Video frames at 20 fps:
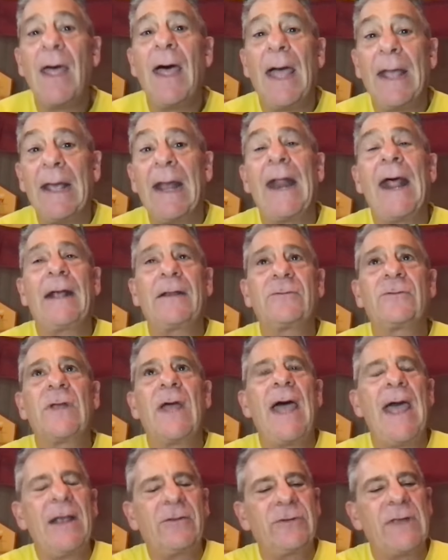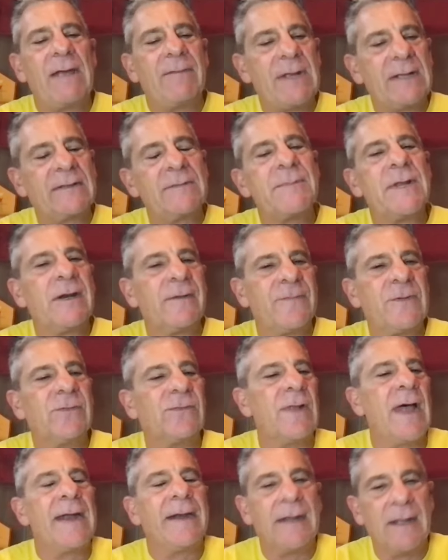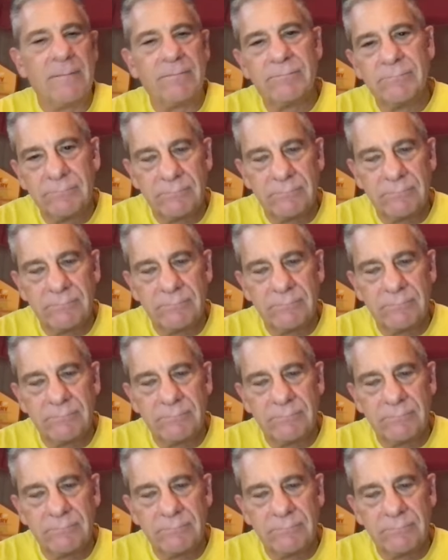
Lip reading: I've got some interviews lined up.